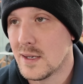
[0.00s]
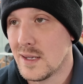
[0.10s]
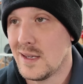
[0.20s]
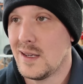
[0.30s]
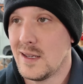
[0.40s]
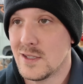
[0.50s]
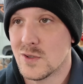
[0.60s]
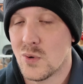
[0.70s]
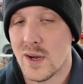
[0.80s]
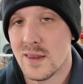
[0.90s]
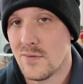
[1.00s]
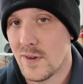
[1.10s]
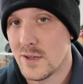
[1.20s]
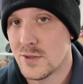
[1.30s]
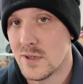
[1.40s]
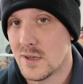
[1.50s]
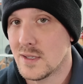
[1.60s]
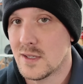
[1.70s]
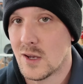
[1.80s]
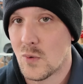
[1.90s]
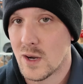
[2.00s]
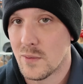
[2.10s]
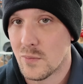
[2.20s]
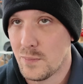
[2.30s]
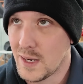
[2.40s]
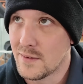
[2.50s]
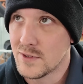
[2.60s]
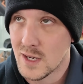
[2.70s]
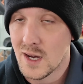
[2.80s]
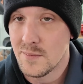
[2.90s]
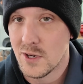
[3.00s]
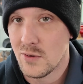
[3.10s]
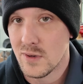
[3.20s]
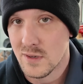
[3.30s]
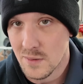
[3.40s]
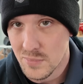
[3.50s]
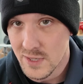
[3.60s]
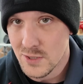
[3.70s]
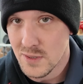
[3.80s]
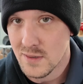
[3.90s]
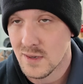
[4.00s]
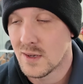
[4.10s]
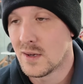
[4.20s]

It is quite the venture. It does take quite a bit of time to do it in completion,